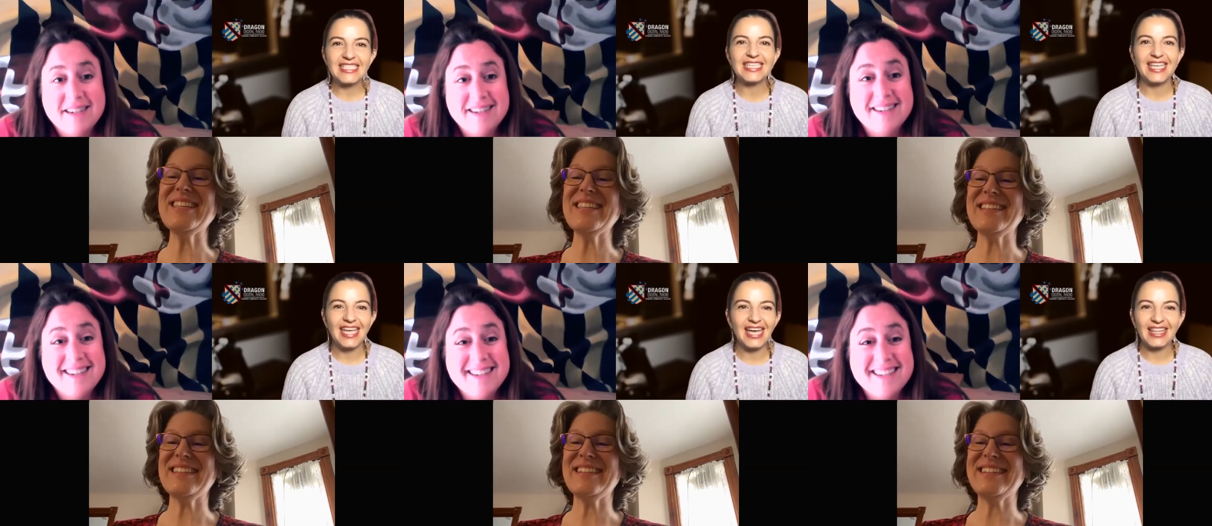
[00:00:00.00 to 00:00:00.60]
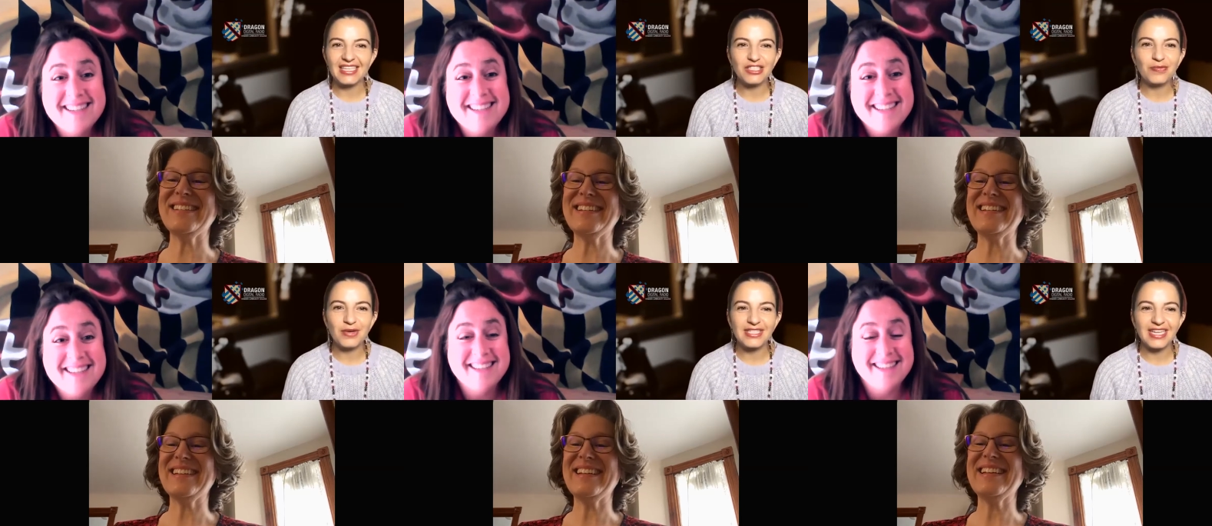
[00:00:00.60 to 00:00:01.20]
Speaker 1: Yeah, that's super
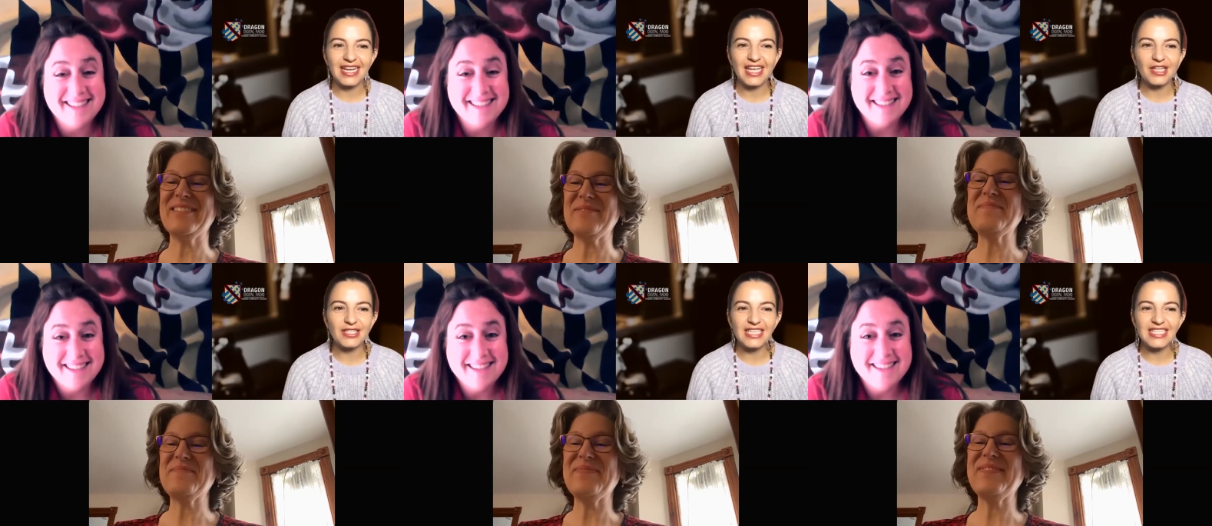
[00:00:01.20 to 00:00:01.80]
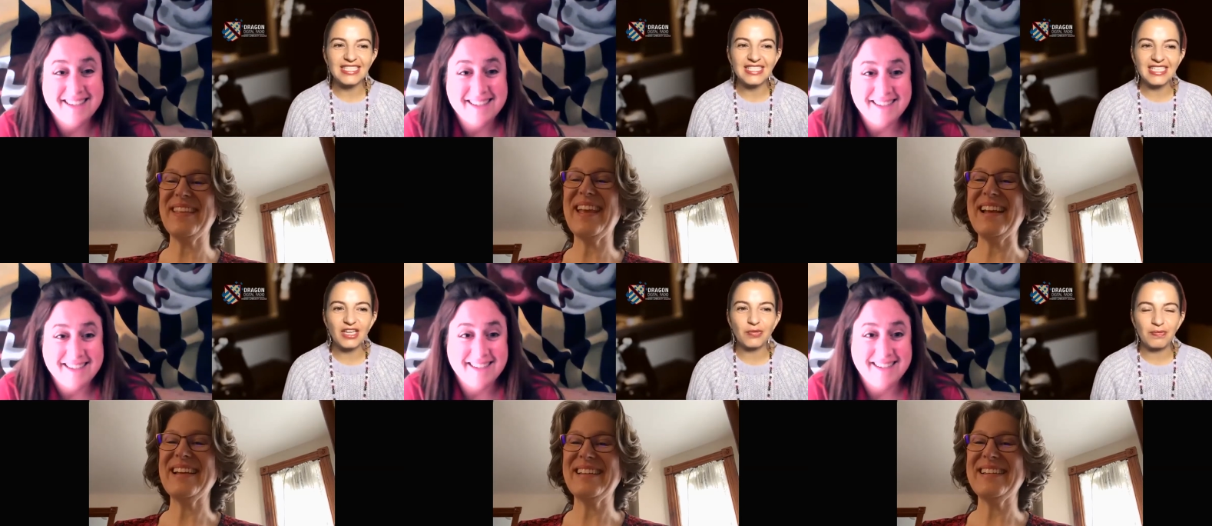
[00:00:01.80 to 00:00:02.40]
exciting. Can you tell us the
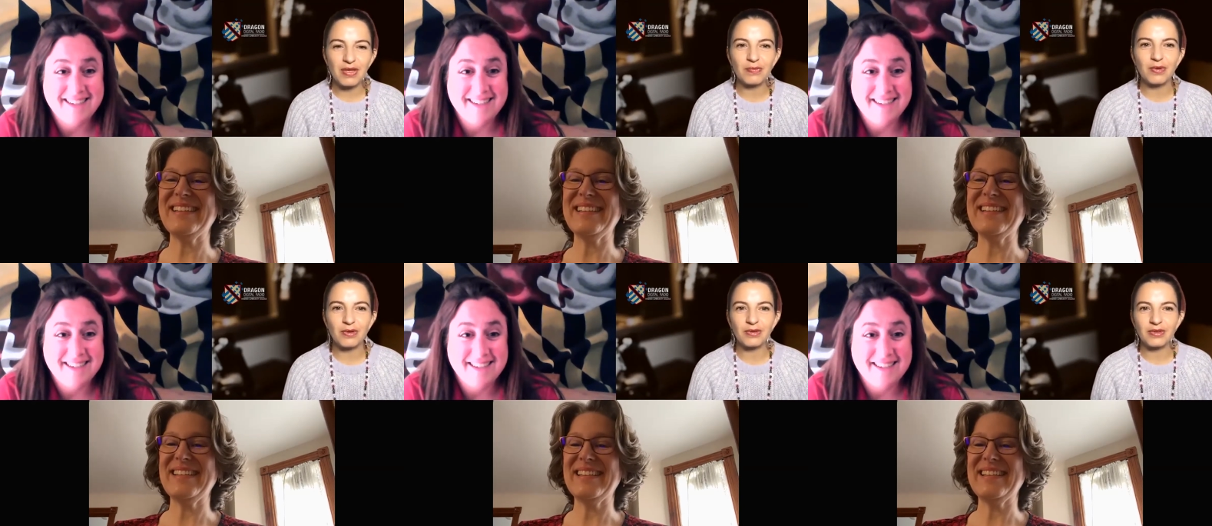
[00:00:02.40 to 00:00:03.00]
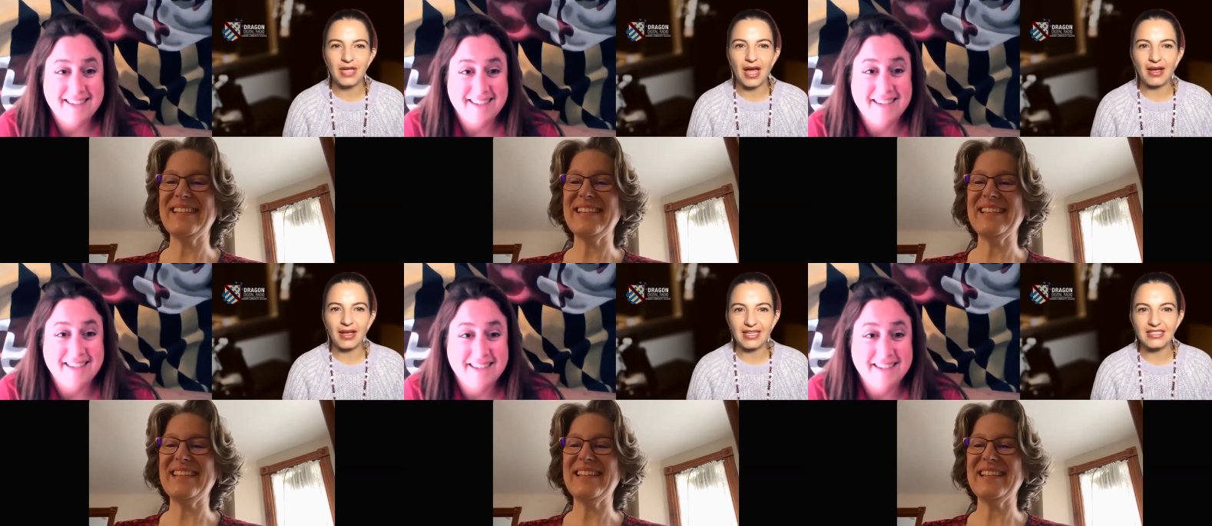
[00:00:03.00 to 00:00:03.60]
date when people uh,
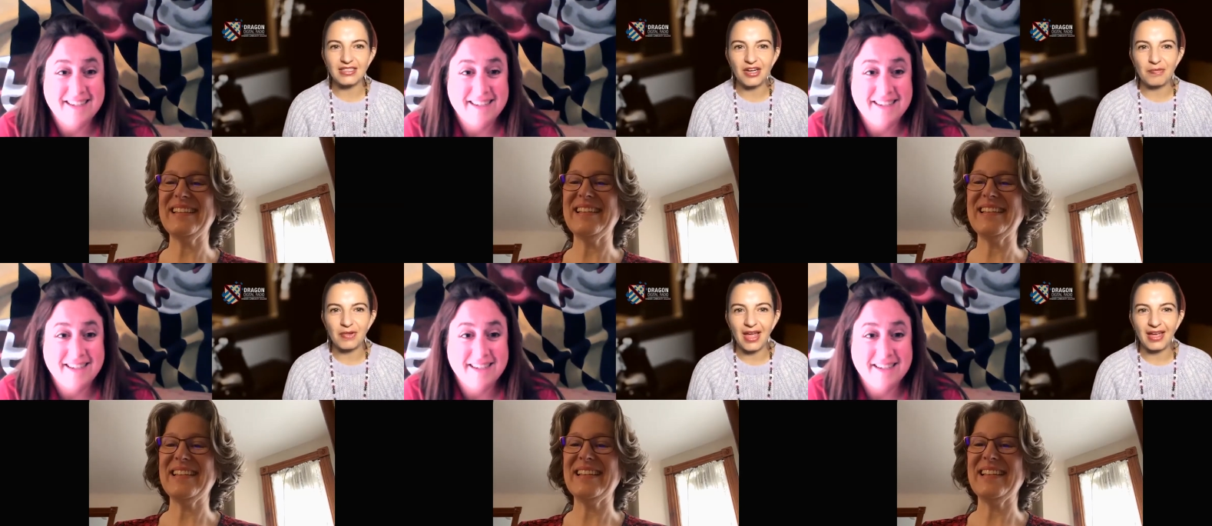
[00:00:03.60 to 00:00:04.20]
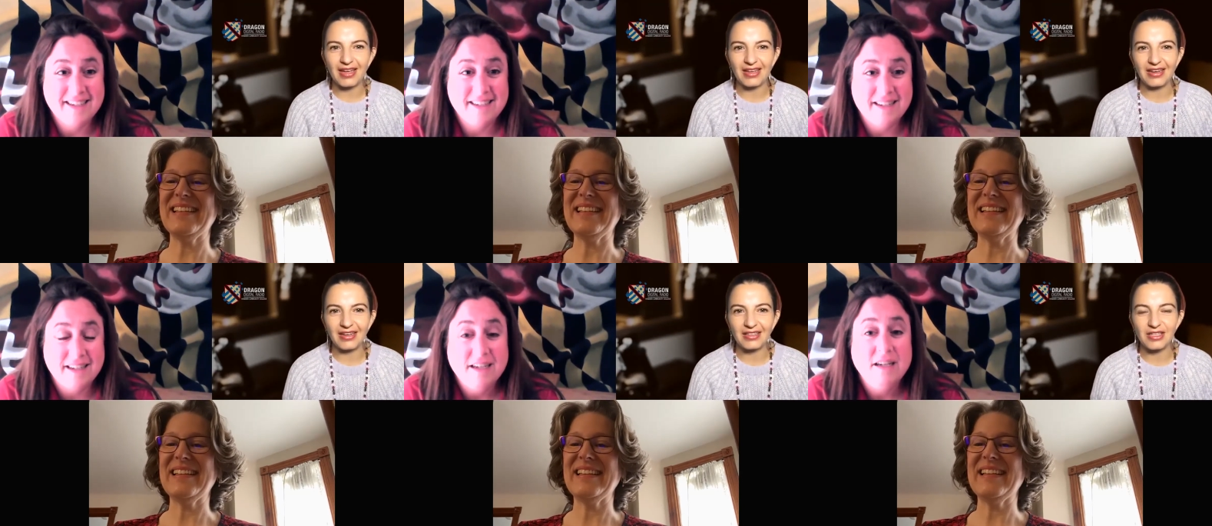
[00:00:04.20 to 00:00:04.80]
can start
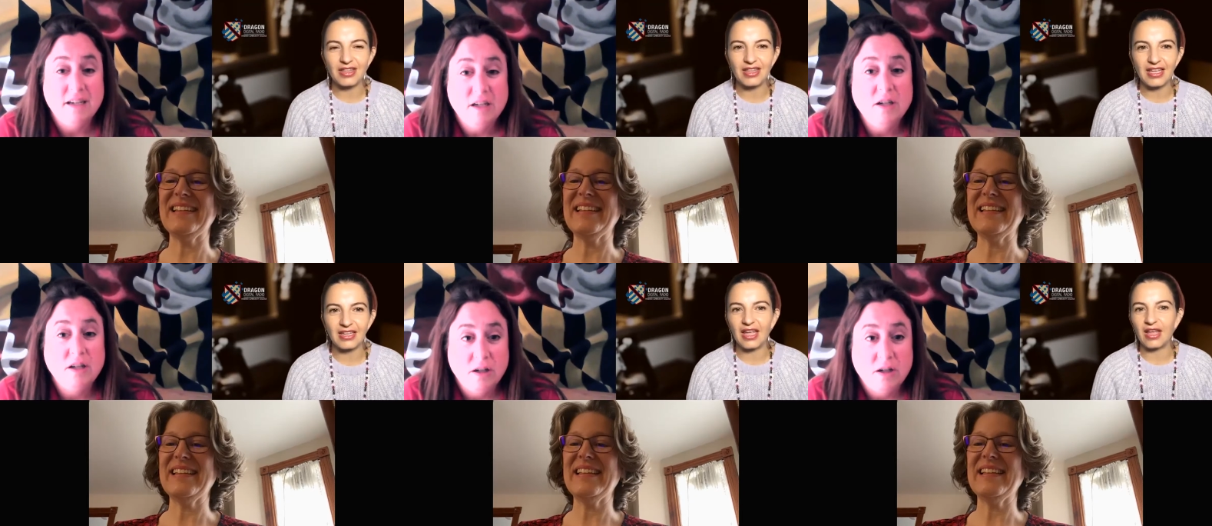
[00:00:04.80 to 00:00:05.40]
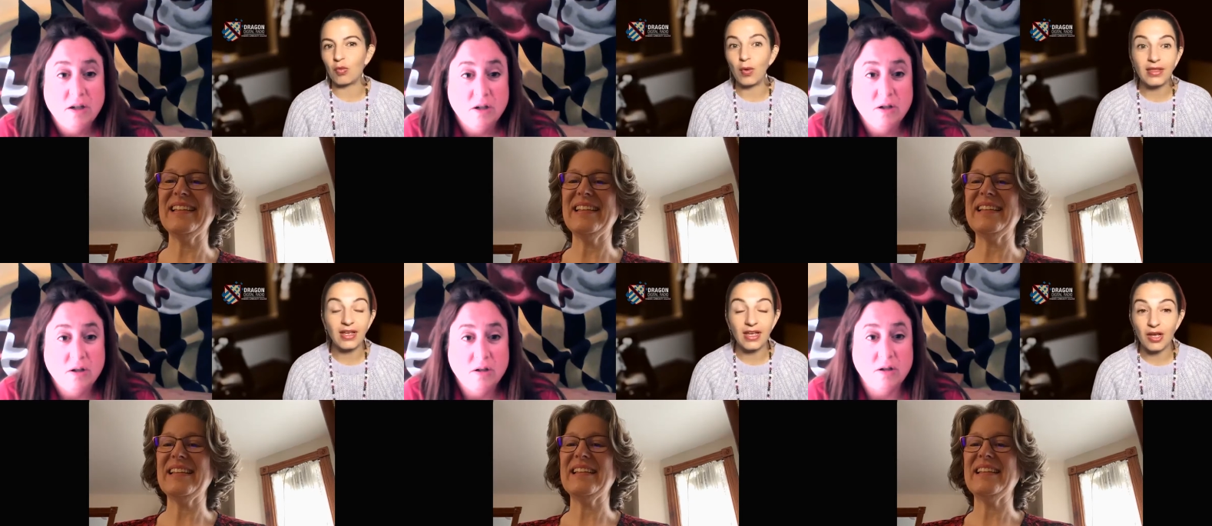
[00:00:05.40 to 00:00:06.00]
applying so that they can and where they
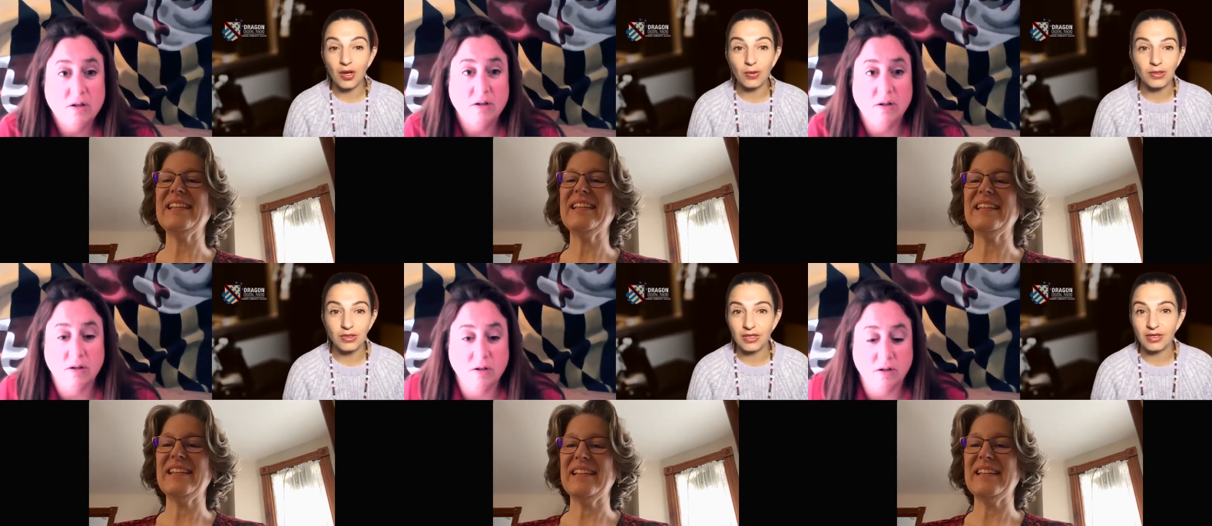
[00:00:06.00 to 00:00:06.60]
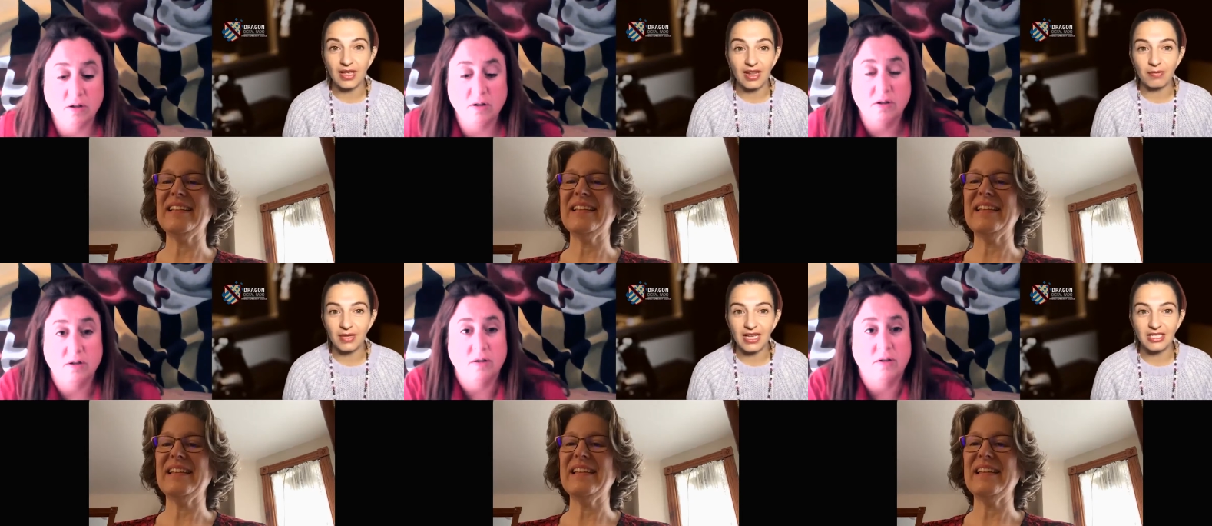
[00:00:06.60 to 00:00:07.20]
can go to start that
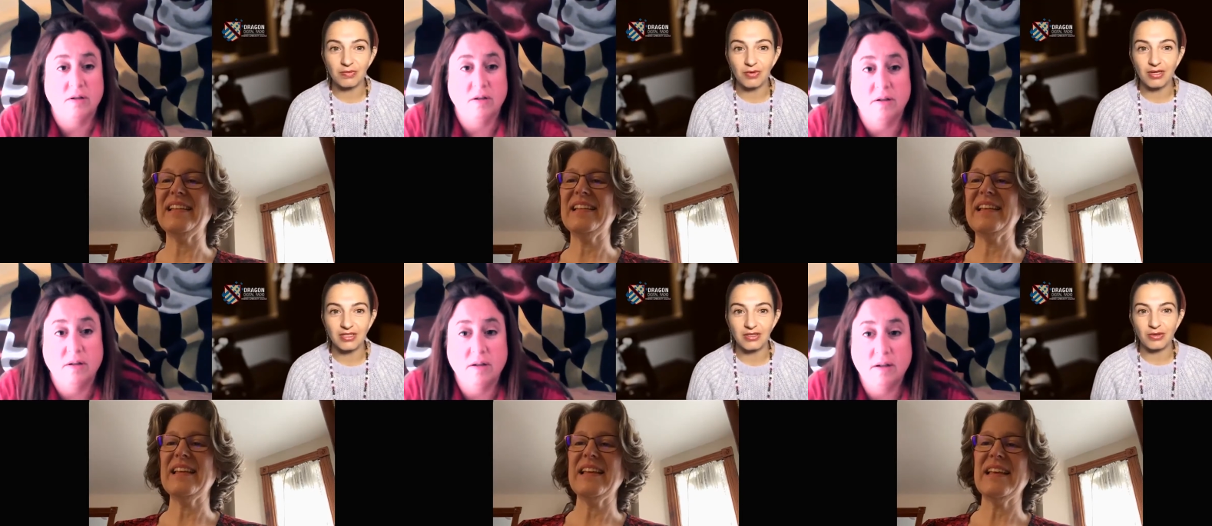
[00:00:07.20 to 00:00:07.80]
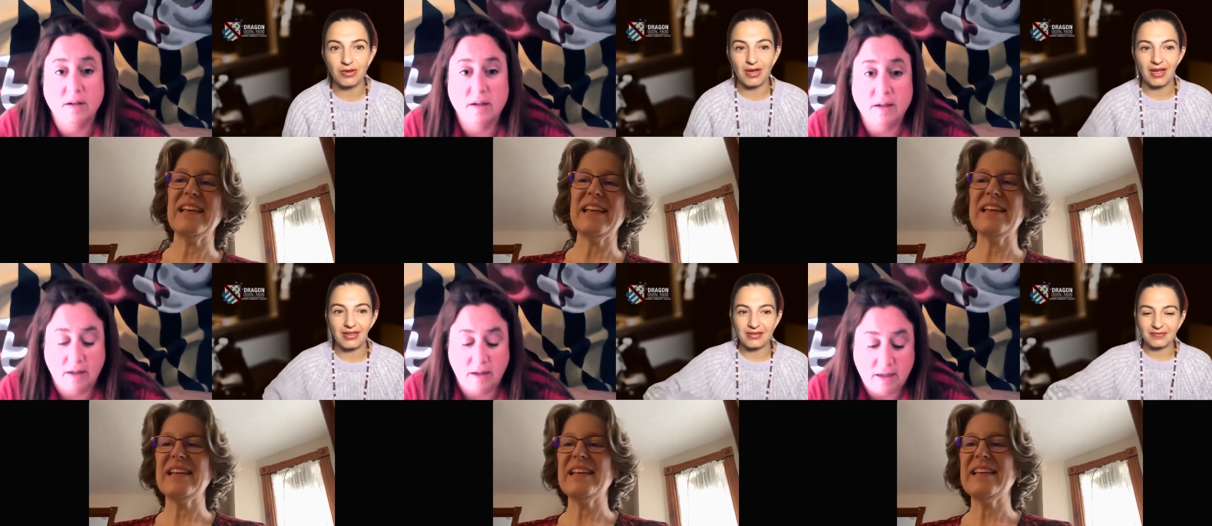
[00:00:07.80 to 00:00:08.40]
application process through you guys?